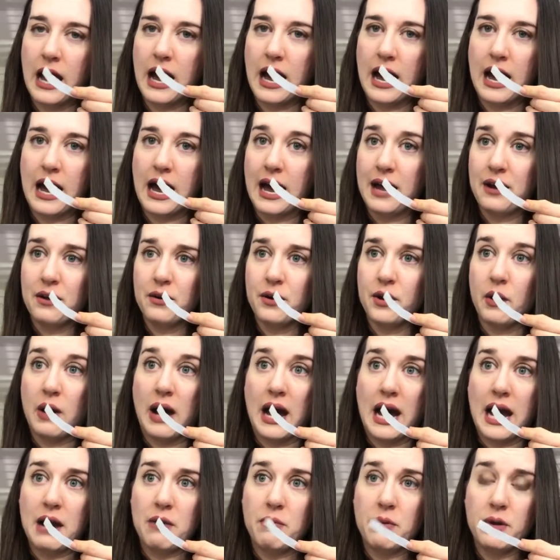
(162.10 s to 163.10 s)
I don't know,
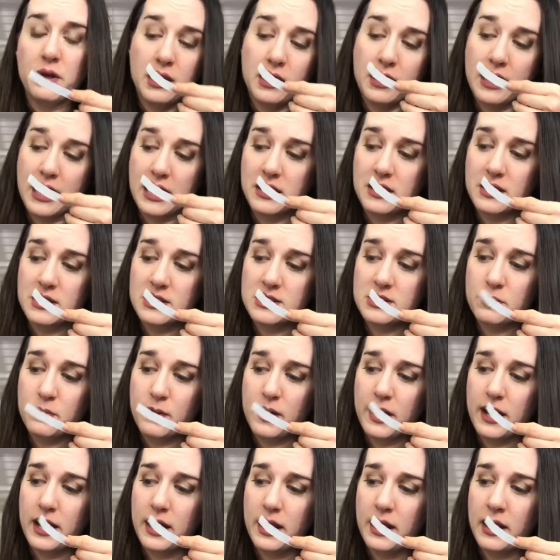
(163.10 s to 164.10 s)
I really like this
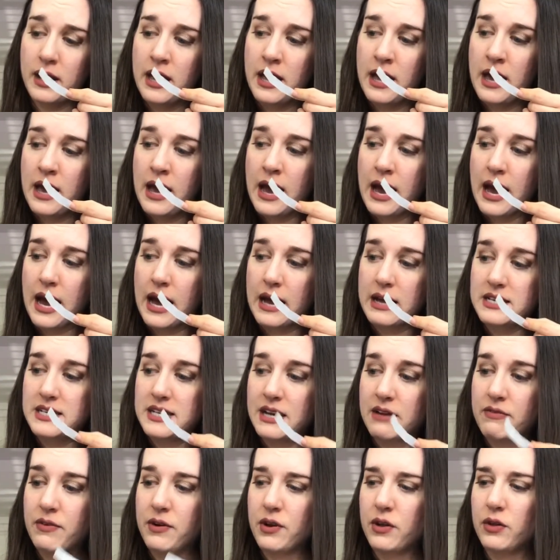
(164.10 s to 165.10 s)
one. I
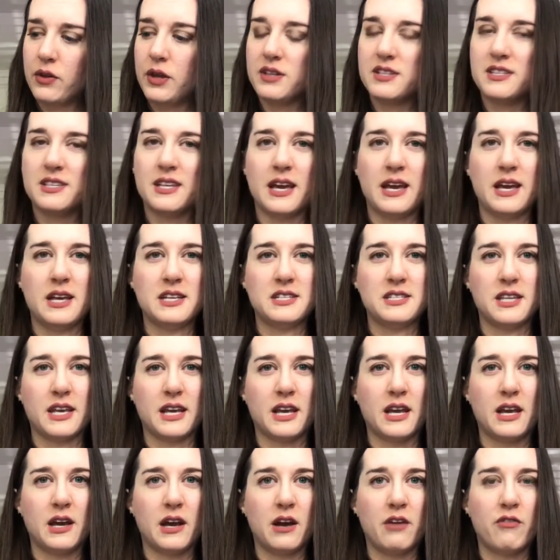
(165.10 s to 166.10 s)
definitely say it's
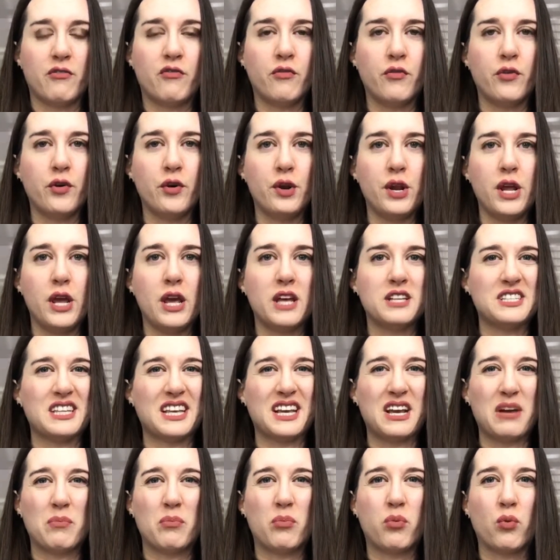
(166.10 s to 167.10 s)
like a fruity, it's
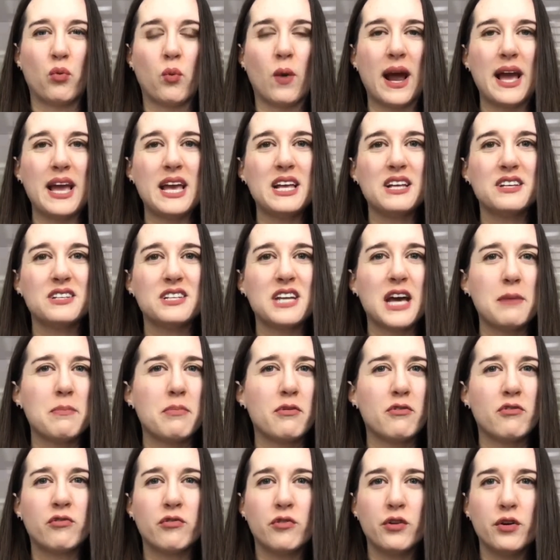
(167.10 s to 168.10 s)
like a bright type
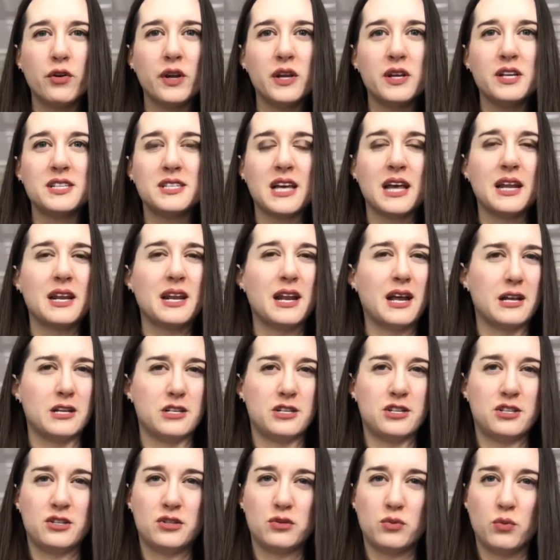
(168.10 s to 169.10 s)
of fruity scent, not a
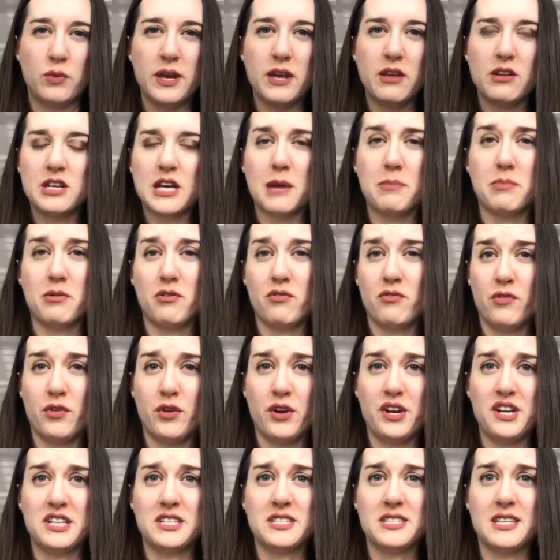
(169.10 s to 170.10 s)
sweet type of
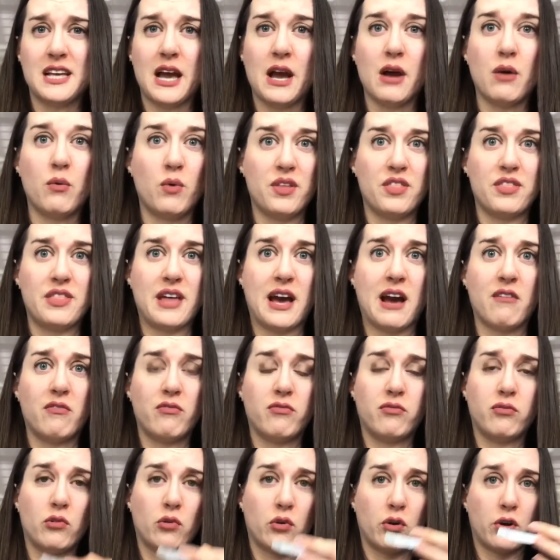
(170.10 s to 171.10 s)
fruity scent with that
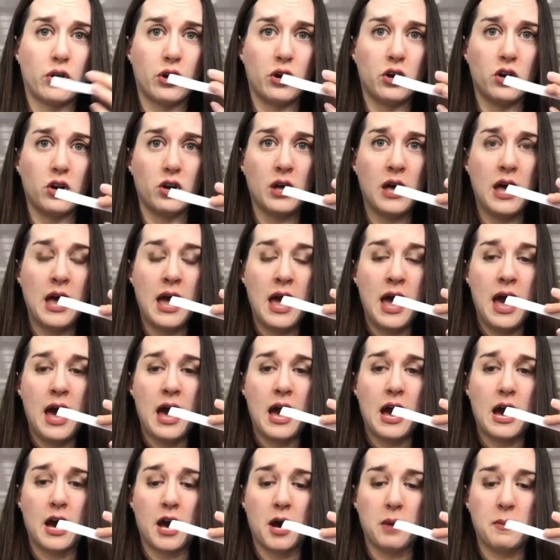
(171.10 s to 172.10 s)
floral.
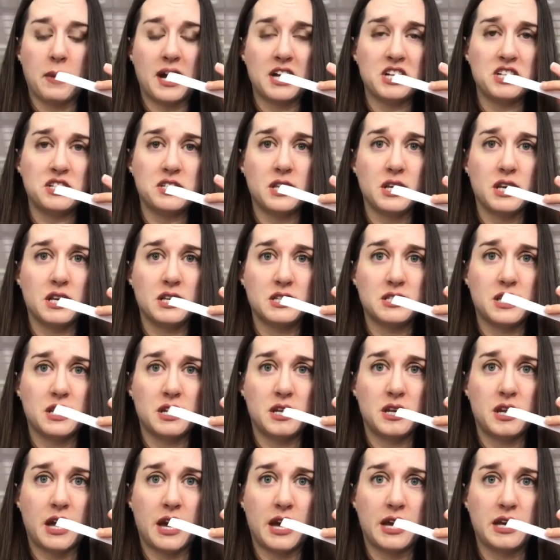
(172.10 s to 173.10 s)
I just think it's a
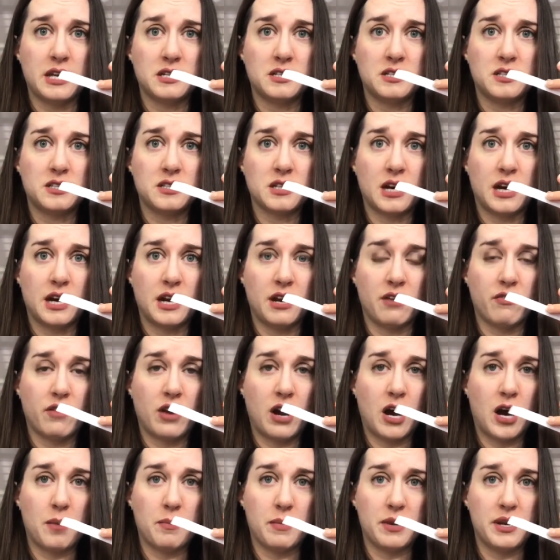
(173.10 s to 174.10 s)
nice kind of
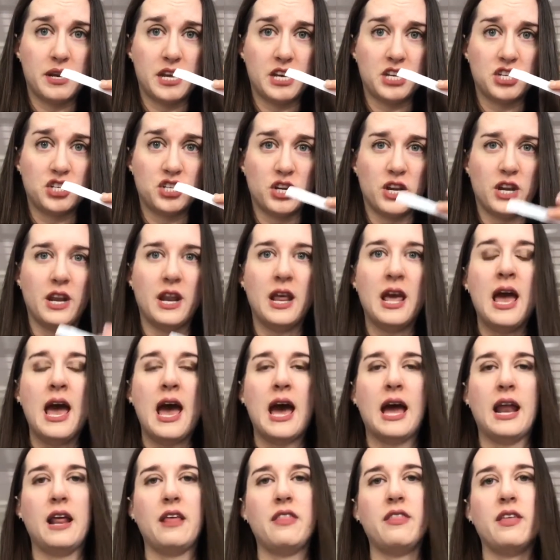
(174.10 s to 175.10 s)
combination,
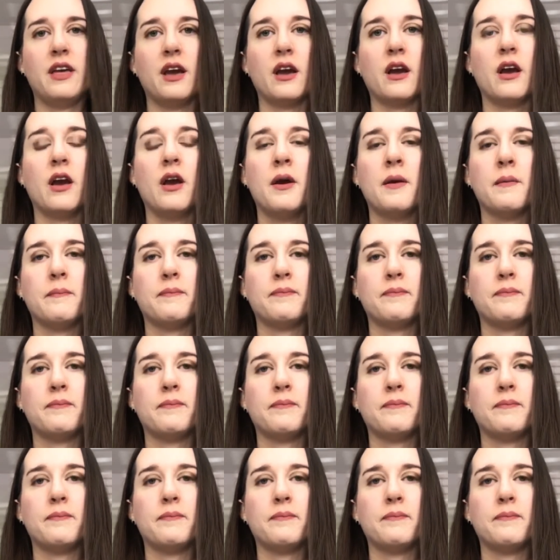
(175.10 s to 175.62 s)
and I think